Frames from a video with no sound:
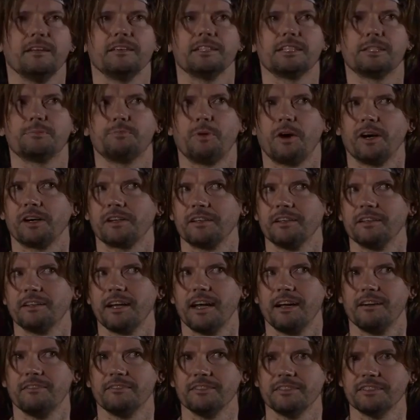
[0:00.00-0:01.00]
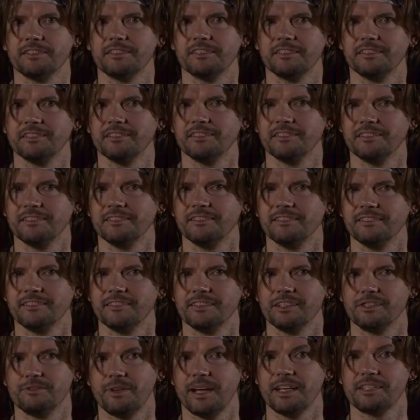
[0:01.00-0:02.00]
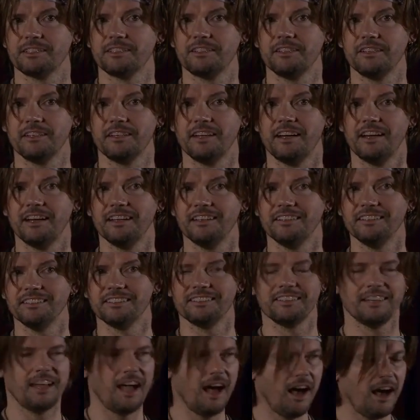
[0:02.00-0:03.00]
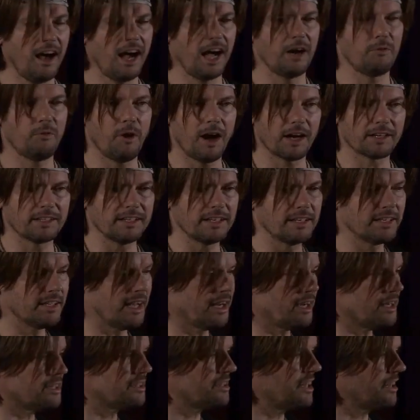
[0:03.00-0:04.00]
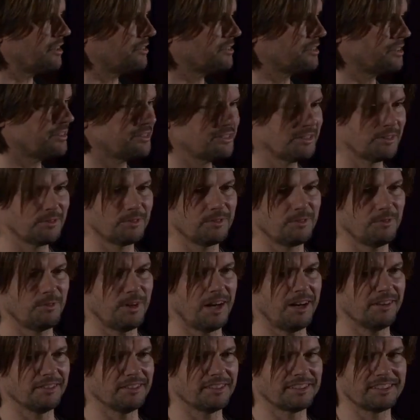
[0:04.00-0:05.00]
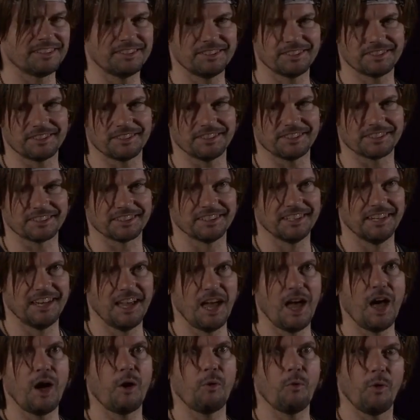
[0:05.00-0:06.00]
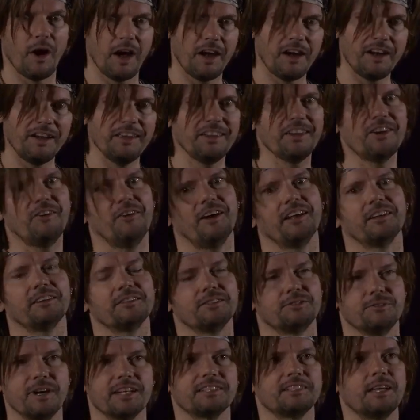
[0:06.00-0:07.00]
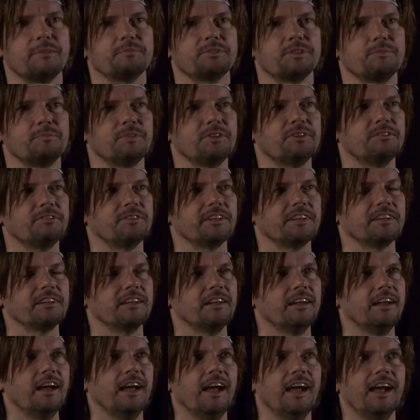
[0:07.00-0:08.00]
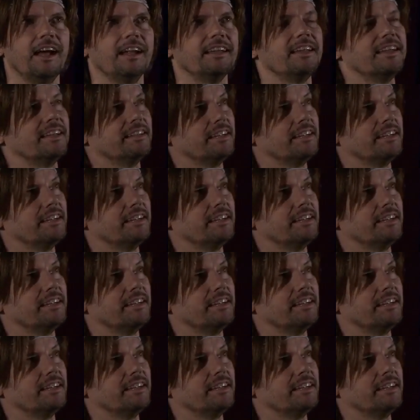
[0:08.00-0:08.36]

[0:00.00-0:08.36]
sparkly gowns, dressed to the nines. I walked in and I said, wow, look at you girls. Where are you going? Dressed up so beautifully. And then